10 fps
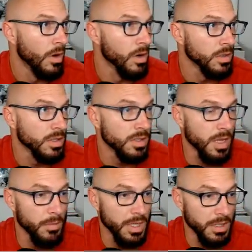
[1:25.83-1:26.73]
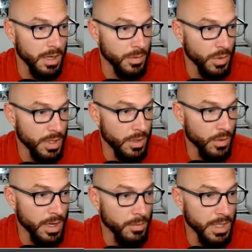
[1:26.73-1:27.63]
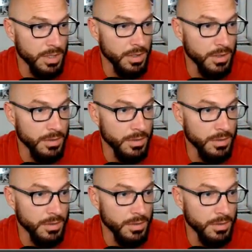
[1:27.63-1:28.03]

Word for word: This is how many times we'll hit the randomizer.